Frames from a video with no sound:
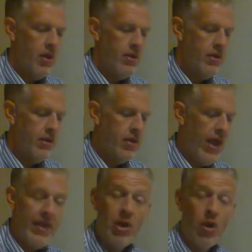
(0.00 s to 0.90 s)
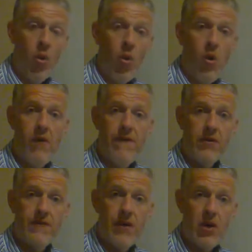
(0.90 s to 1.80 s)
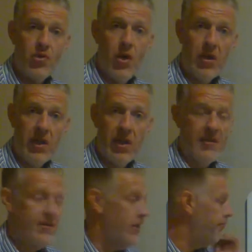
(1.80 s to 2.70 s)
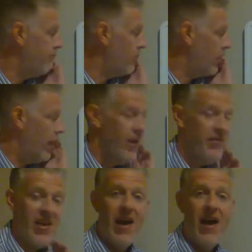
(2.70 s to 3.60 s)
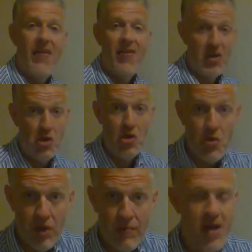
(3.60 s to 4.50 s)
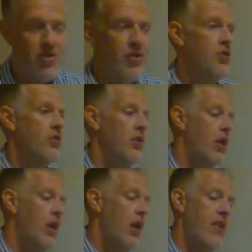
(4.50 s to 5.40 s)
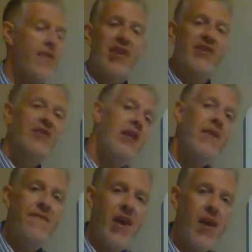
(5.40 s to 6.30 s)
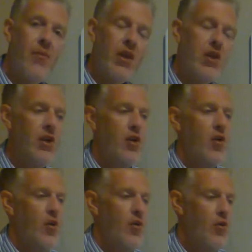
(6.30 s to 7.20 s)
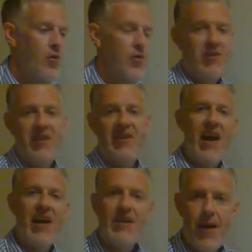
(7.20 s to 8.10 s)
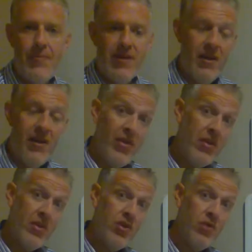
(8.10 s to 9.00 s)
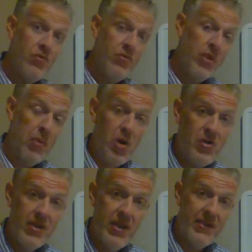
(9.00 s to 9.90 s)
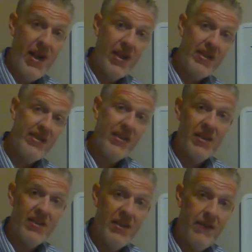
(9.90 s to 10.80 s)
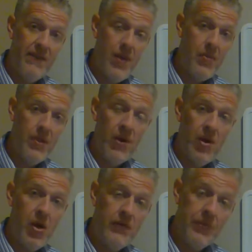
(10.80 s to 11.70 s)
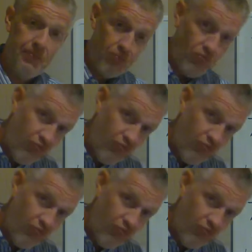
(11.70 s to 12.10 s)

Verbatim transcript: uh, at their core feels very strongly against it. Okay, and they have again, use your imagination here. They have an extended family who's the exact opposite, and this person does not get to see the extended family very often.